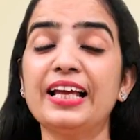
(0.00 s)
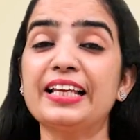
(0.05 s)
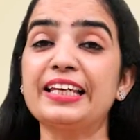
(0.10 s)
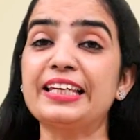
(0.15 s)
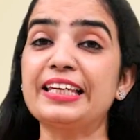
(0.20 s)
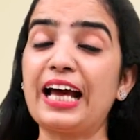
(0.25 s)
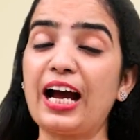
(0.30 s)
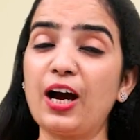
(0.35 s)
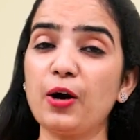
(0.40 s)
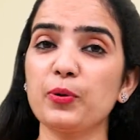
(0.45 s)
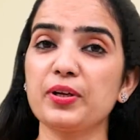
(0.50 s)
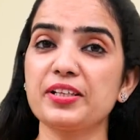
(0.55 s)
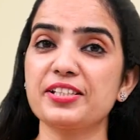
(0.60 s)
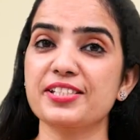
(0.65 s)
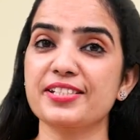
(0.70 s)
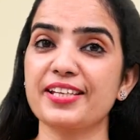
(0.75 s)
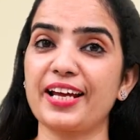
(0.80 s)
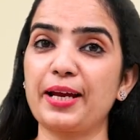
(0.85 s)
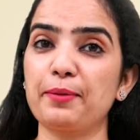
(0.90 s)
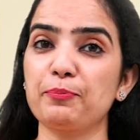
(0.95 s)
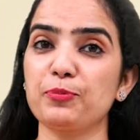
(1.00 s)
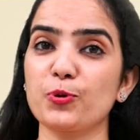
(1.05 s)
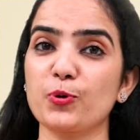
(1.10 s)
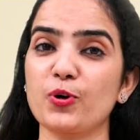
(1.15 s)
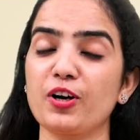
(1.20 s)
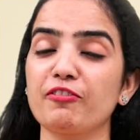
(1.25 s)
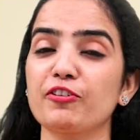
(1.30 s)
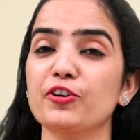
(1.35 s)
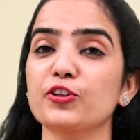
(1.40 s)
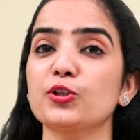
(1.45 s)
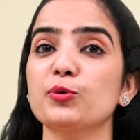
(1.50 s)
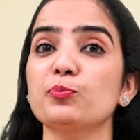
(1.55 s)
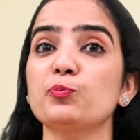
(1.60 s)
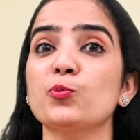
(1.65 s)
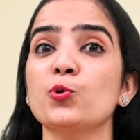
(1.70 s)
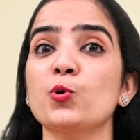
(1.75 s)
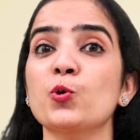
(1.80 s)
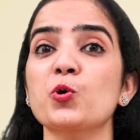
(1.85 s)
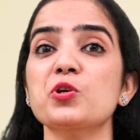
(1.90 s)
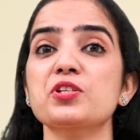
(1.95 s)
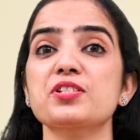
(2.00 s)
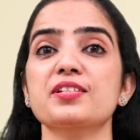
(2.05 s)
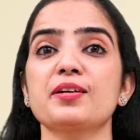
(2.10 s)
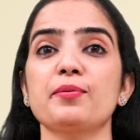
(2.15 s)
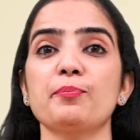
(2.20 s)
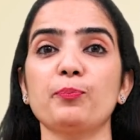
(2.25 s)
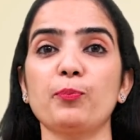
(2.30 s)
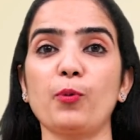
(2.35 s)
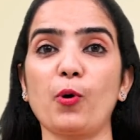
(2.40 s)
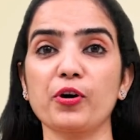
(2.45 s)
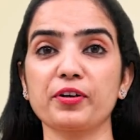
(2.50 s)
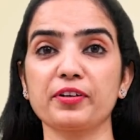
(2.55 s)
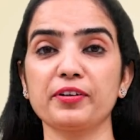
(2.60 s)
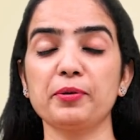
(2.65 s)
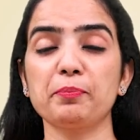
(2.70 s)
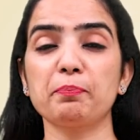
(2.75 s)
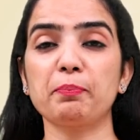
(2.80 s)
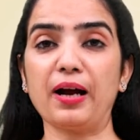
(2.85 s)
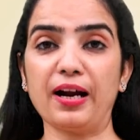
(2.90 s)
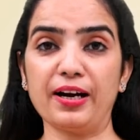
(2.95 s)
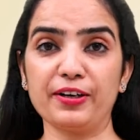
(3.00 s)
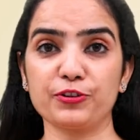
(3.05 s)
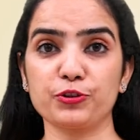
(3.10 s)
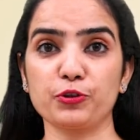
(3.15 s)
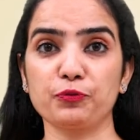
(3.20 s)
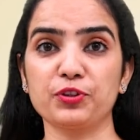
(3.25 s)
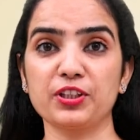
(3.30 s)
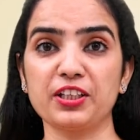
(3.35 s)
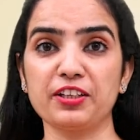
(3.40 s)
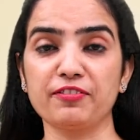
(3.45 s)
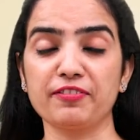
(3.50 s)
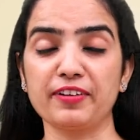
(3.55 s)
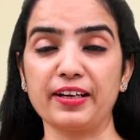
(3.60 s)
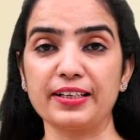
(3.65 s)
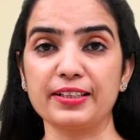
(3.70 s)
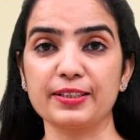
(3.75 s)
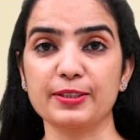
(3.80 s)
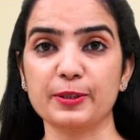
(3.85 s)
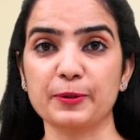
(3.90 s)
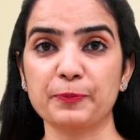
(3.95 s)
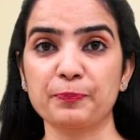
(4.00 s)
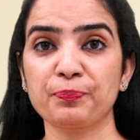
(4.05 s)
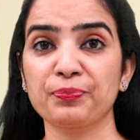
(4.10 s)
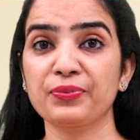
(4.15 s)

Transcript: Now it's time to cover the most important parts of the event,